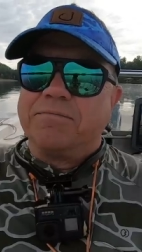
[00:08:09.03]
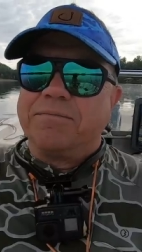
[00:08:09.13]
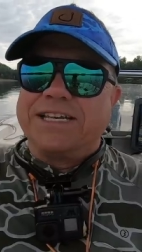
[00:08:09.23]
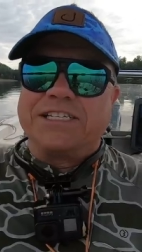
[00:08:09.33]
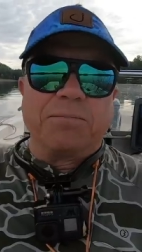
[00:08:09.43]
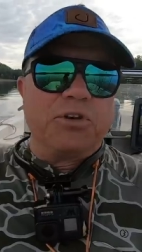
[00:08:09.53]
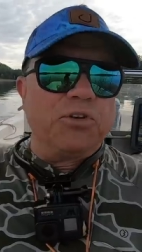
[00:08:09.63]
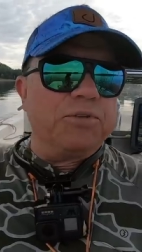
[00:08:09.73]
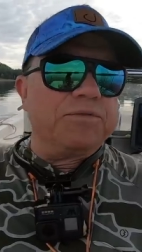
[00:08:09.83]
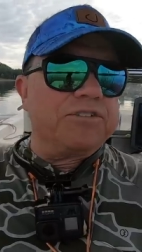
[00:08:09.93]
make some
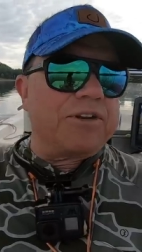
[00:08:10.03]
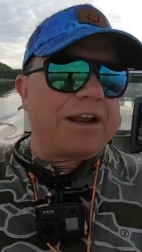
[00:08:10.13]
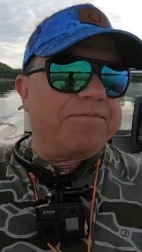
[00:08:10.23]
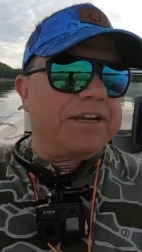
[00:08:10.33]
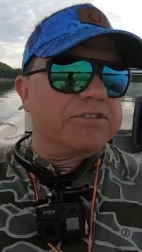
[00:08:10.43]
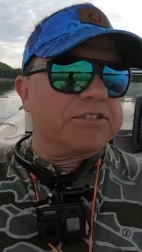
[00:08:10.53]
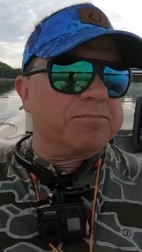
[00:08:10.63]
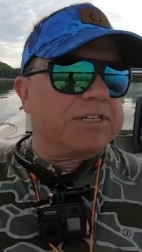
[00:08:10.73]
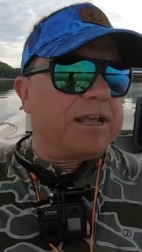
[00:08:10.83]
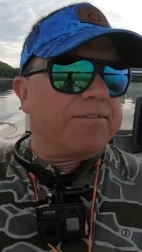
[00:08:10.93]
moves and try to figure
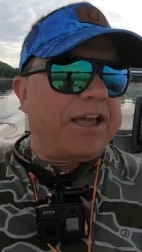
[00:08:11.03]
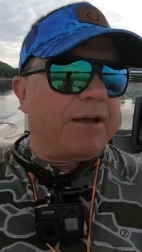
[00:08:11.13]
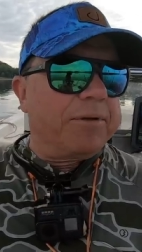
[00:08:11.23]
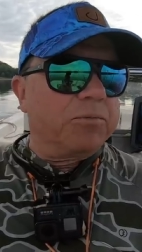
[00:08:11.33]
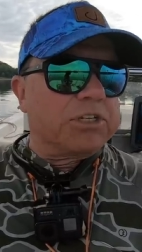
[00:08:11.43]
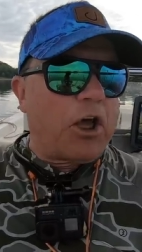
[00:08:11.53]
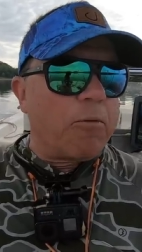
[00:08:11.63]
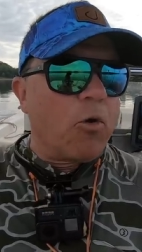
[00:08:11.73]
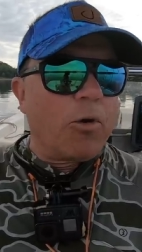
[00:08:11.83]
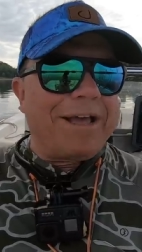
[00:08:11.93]
some stuff out. But we'll
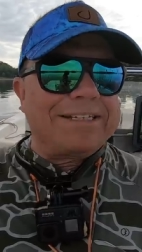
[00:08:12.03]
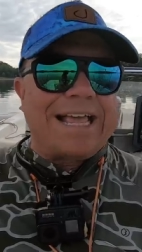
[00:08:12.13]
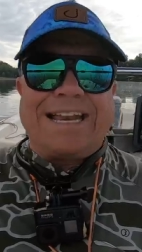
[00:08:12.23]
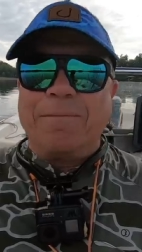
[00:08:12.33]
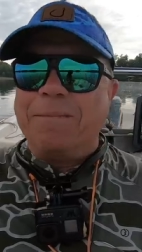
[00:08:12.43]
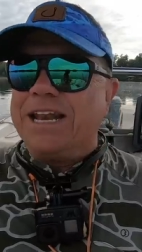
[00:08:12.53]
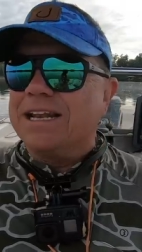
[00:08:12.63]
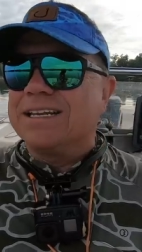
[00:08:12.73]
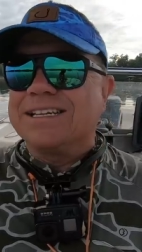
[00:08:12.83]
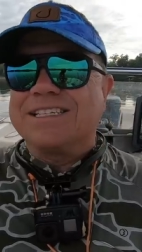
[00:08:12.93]
talk more about that in a
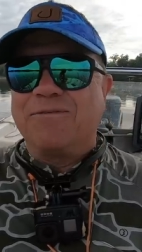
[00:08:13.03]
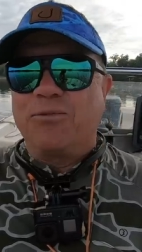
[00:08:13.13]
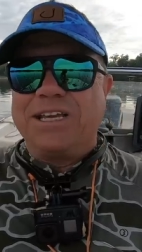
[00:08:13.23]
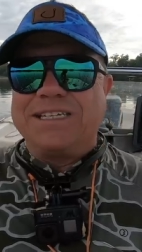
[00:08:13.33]
minute. Let's see if we can